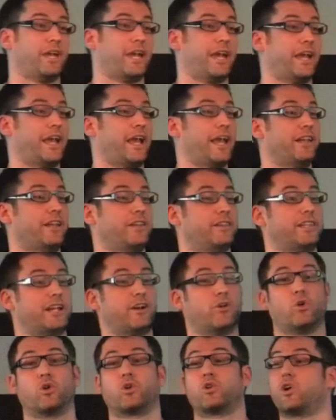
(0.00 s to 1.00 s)
there, and
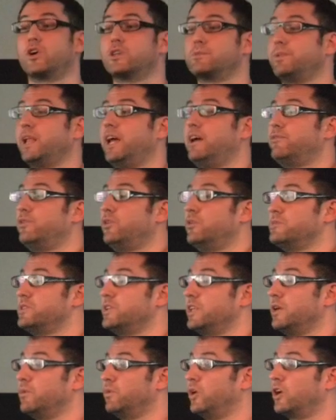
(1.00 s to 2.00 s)
they're all cross-platform,
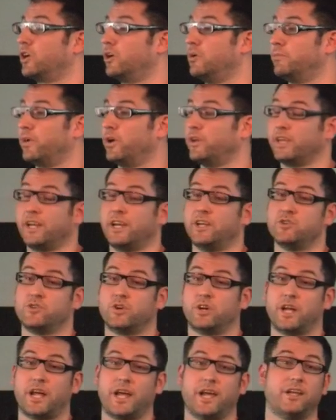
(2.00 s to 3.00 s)
so they work on both
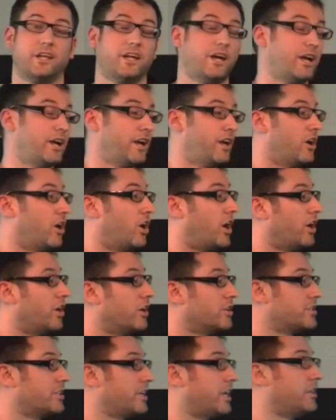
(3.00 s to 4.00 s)
Android and
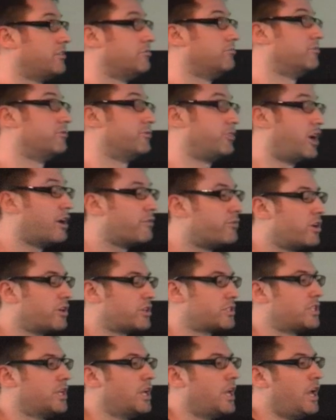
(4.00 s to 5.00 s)
iOS and
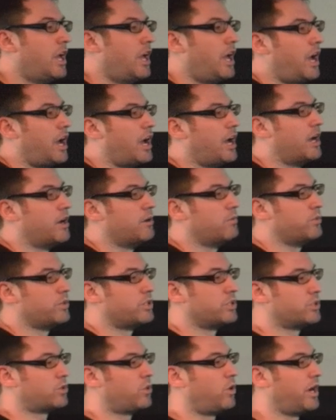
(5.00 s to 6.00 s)
Firefox,
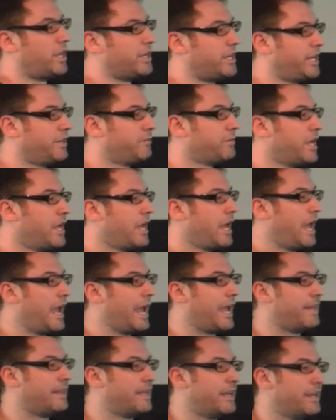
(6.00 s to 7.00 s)
which is quite neat.
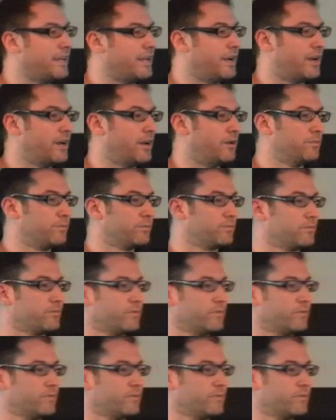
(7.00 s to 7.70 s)
And then